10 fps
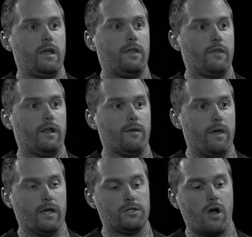and then I
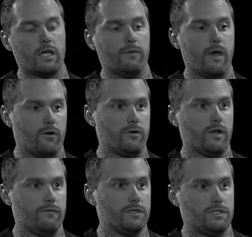make a
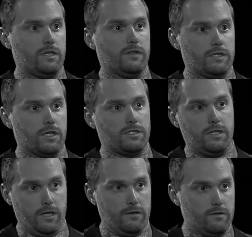documentary of the scene they
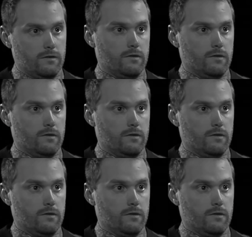just did.